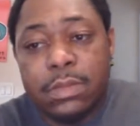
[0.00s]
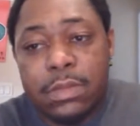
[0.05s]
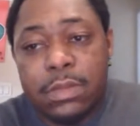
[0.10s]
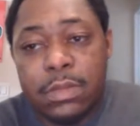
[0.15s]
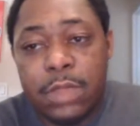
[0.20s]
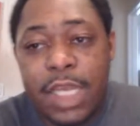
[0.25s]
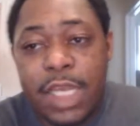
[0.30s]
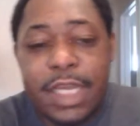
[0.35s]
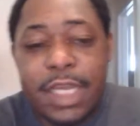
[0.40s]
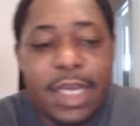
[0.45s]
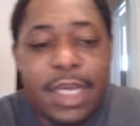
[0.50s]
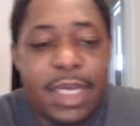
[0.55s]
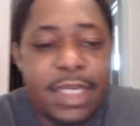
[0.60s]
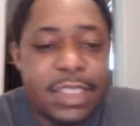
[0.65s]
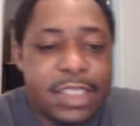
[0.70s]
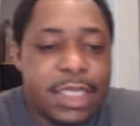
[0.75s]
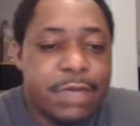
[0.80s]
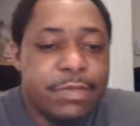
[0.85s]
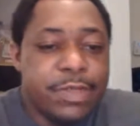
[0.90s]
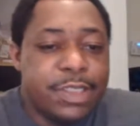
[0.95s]
Hey guys,
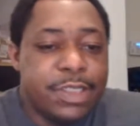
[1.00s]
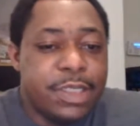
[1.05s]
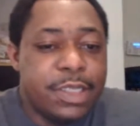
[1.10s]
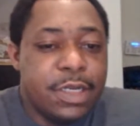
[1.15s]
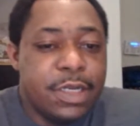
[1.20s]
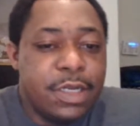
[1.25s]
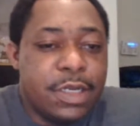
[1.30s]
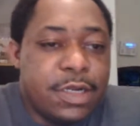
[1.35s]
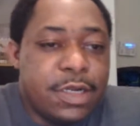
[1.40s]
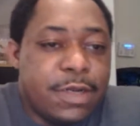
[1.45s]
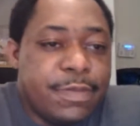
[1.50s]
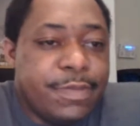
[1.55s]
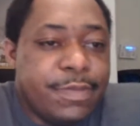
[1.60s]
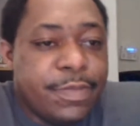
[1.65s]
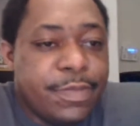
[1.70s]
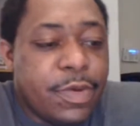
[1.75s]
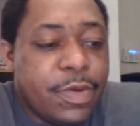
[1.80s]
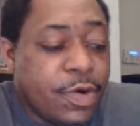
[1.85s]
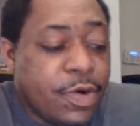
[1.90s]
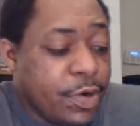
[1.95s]
that was
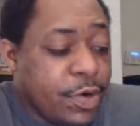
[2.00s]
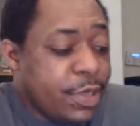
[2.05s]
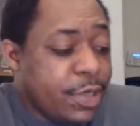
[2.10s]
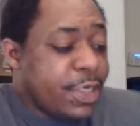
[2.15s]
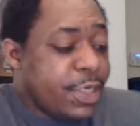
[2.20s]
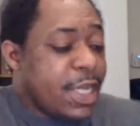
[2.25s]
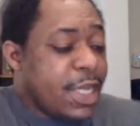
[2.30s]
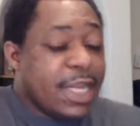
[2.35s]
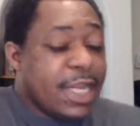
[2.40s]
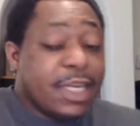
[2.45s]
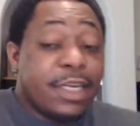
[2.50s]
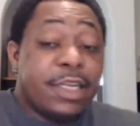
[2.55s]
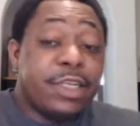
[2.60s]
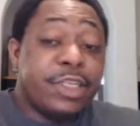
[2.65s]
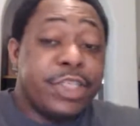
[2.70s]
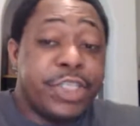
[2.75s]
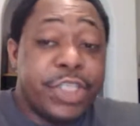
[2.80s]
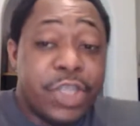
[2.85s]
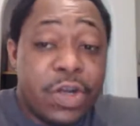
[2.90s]
earlier that I did a show.